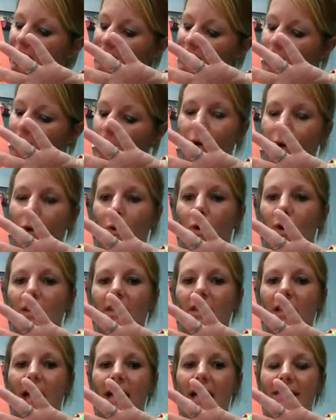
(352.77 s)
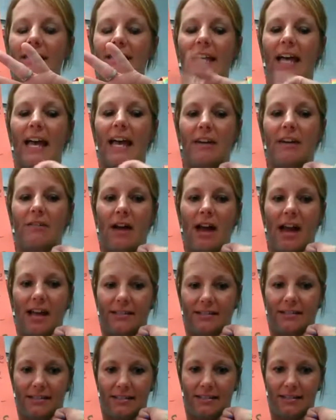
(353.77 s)
4 or less let it
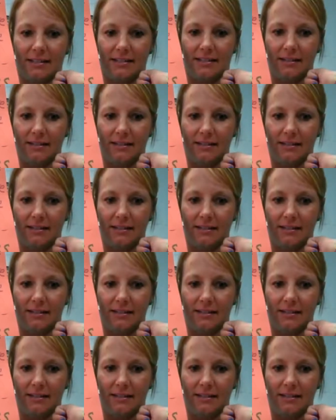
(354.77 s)
rest.